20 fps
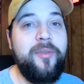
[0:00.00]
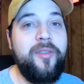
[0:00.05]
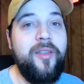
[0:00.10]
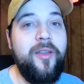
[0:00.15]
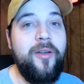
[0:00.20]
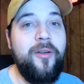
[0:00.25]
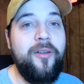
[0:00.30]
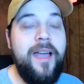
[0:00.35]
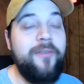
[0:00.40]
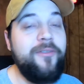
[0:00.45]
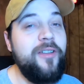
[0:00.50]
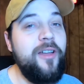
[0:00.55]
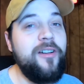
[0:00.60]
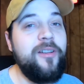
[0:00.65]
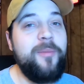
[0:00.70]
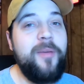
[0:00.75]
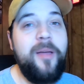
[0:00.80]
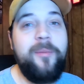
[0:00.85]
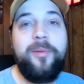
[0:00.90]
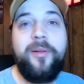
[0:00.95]
So I've
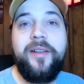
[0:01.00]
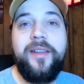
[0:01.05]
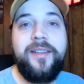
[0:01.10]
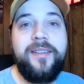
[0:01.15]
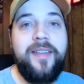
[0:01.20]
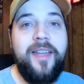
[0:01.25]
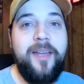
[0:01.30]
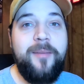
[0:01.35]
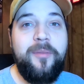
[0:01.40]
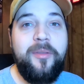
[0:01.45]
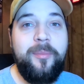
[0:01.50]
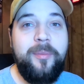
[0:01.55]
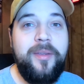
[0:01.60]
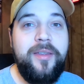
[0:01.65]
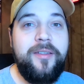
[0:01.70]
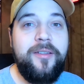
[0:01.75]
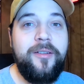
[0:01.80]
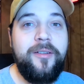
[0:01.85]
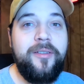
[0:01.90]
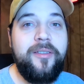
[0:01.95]
talked about plenty of times
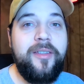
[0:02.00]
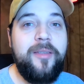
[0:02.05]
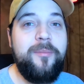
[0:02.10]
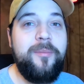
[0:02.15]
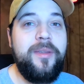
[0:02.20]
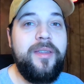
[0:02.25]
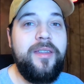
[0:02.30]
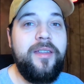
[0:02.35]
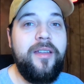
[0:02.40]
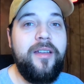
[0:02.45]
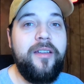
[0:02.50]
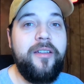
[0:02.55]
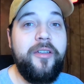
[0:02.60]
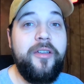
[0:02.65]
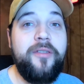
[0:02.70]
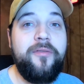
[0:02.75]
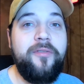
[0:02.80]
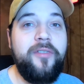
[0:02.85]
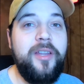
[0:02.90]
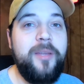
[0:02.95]
speakers can be a
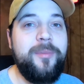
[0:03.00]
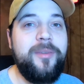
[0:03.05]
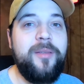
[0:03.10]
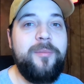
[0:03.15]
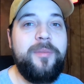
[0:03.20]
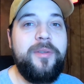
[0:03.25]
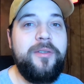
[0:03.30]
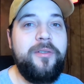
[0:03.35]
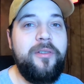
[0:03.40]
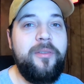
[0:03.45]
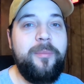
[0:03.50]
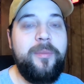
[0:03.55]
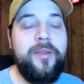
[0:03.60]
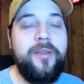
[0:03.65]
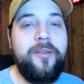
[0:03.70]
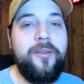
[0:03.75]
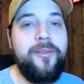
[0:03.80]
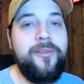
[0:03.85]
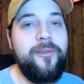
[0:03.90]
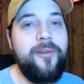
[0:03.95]
good flip, computer
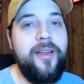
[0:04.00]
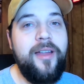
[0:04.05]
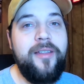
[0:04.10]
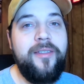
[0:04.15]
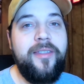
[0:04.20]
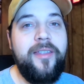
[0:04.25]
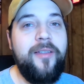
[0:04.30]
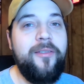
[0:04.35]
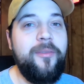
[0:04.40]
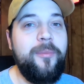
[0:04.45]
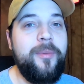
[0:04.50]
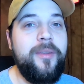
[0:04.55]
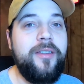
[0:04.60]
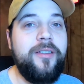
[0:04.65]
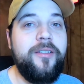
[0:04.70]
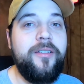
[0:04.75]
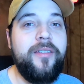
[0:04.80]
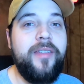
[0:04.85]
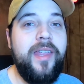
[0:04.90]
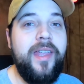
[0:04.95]
speakers, surround sound
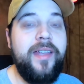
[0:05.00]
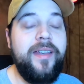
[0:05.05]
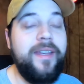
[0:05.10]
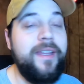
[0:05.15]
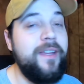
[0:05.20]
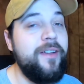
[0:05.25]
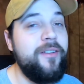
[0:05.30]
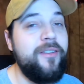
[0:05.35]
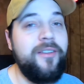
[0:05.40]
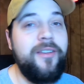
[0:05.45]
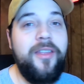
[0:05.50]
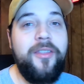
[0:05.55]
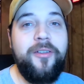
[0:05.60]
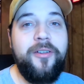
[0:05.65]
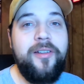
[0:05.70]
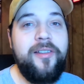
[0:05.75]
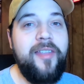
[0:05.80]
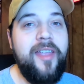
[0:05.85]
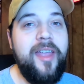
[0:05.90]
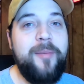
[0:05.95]
speakers, and here's another
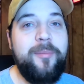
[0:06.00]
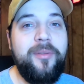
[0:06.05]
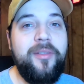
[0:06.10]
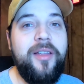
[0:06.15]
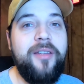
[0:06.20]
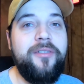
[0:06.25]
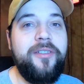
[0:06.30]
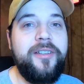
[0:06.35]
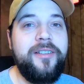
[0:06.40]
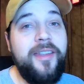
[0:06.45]
example of it.